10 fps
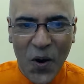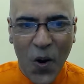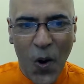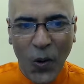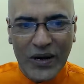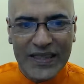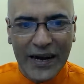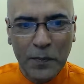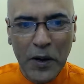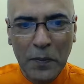Hold
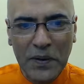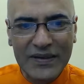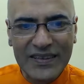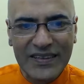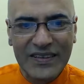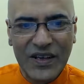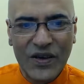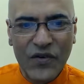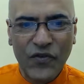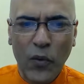that purpose
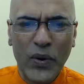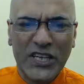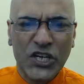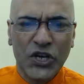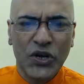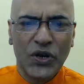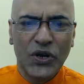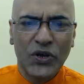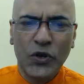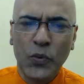for which
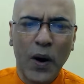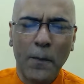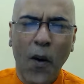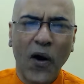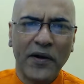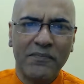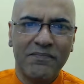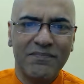you were born.